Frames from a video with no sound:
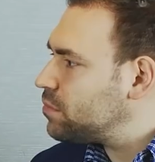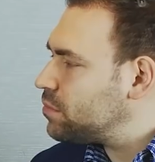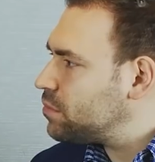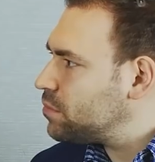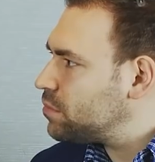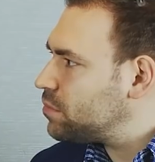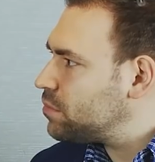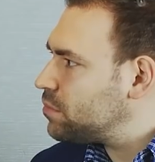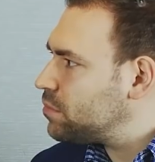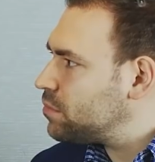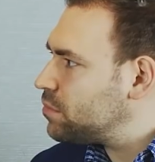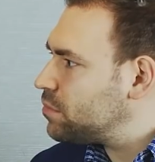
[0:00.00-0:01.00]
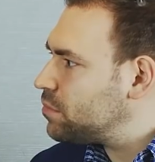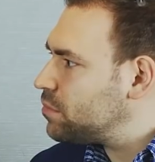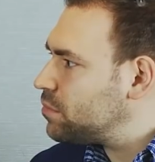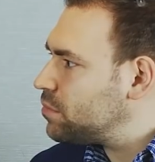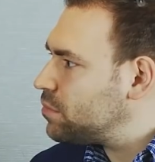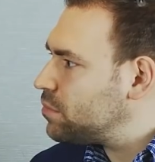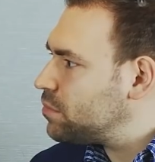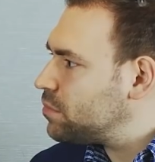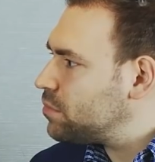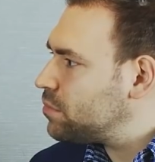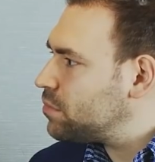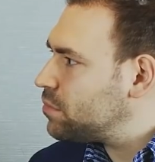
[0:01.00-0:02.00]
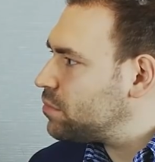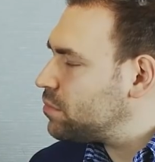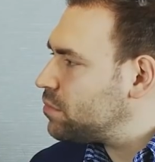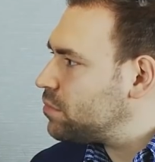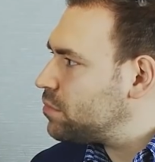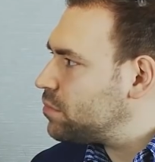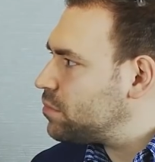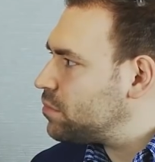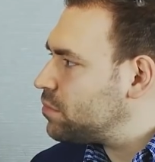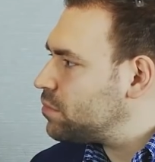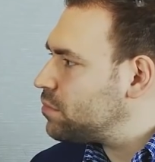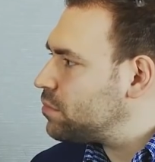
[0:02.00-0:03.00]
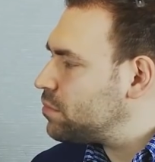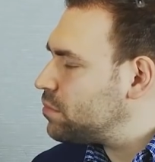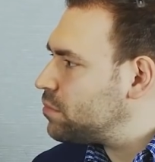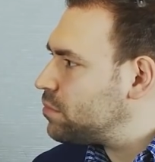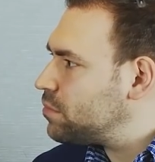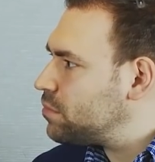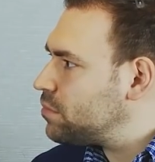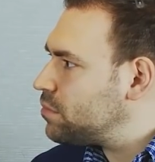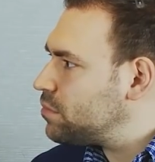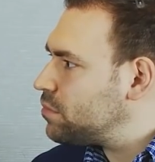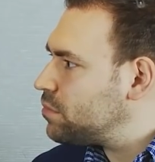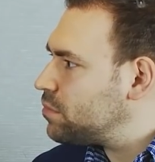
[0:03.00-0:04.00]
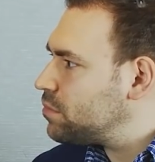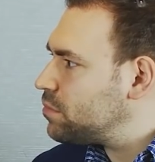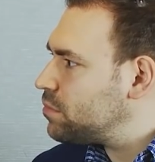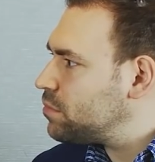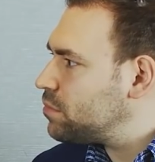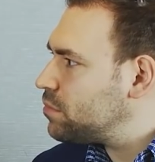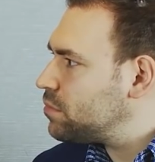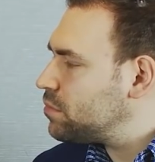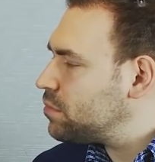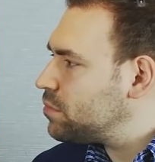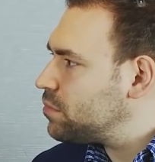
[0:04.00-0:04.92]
[no speech]